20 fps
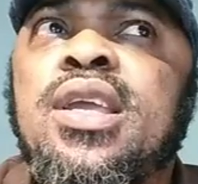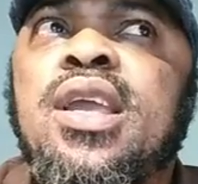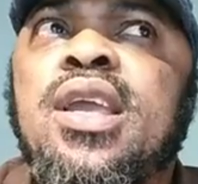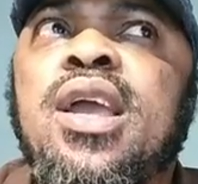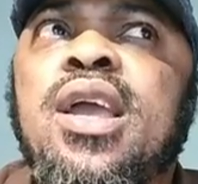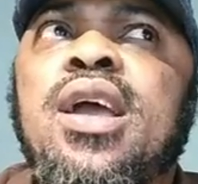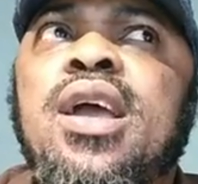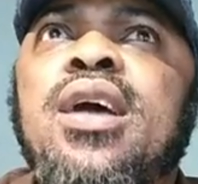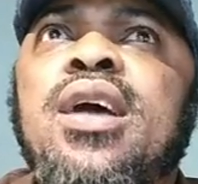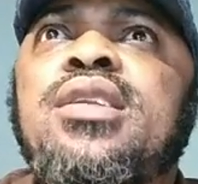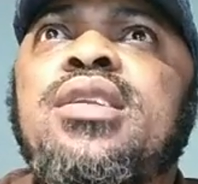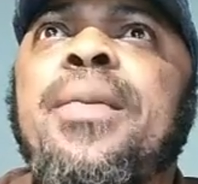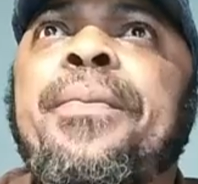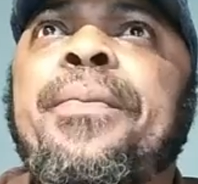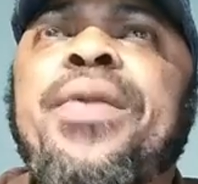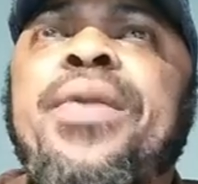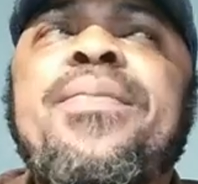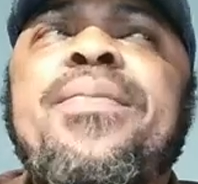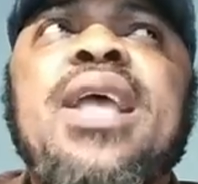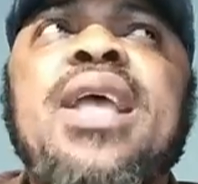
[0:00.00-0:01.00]
The
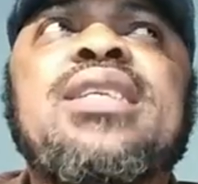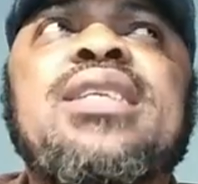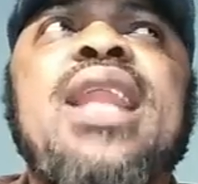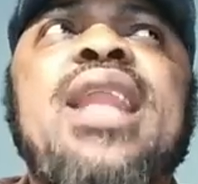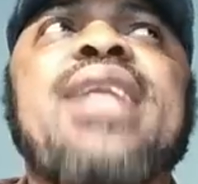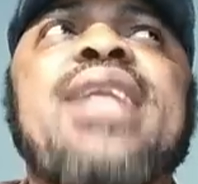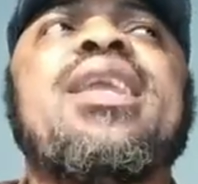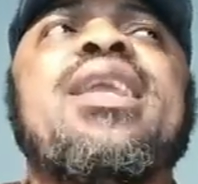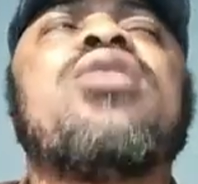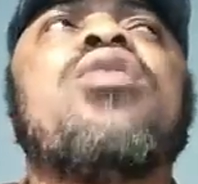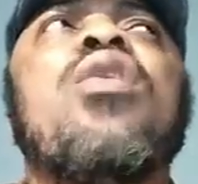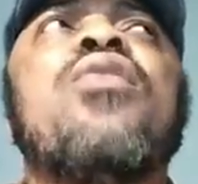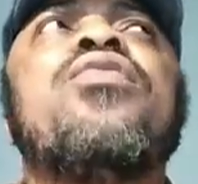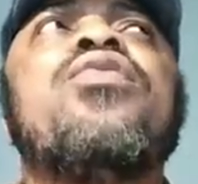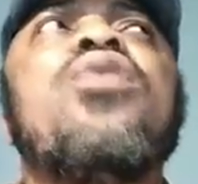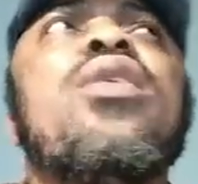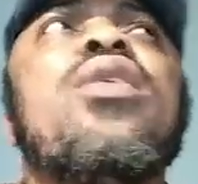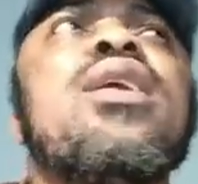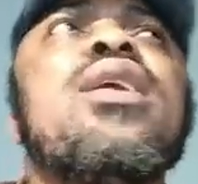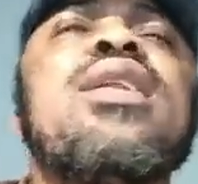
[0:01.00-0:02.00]
premier is like the
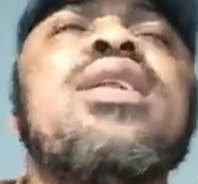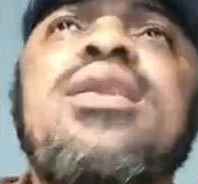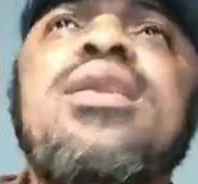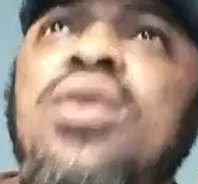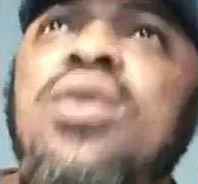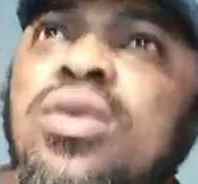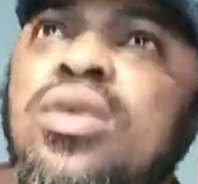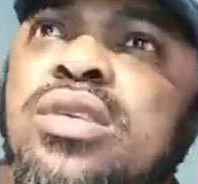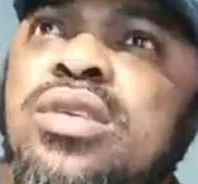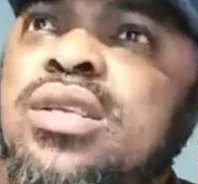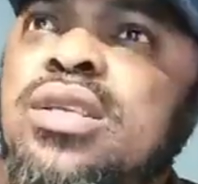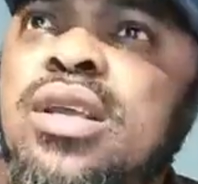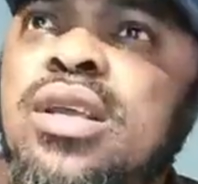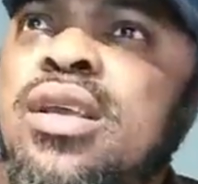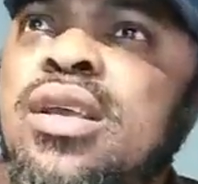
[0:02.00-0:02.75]
governor in the north.